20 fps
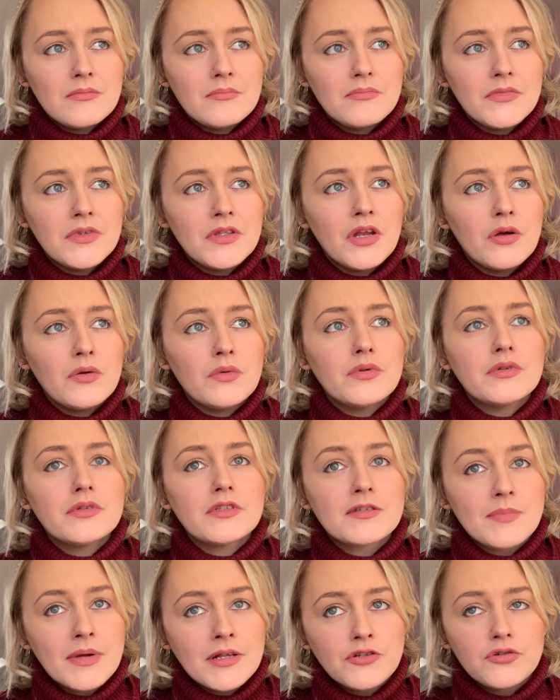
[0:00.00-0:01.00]
You know,
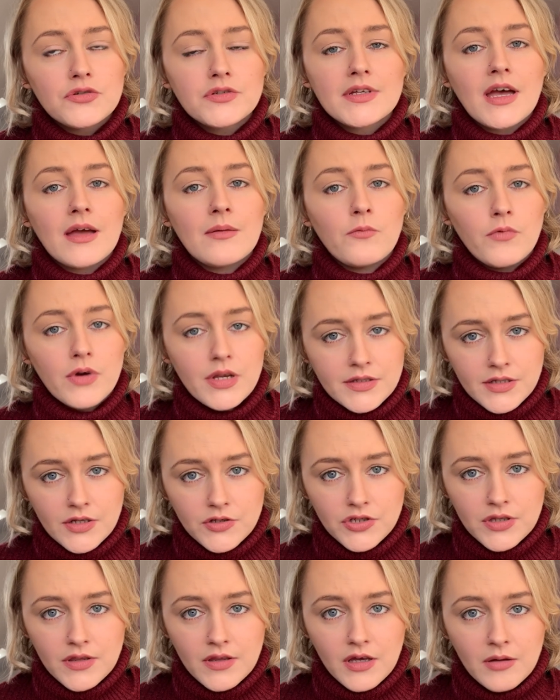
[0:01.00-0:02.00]
spend your time
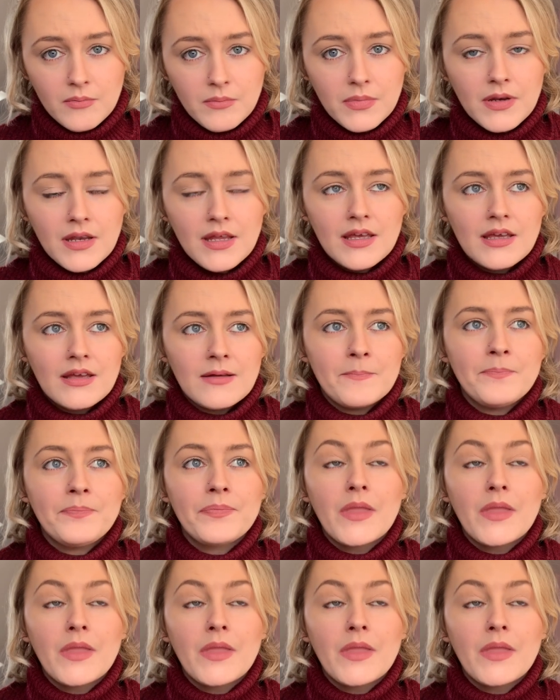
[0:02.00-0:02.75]
researching the company,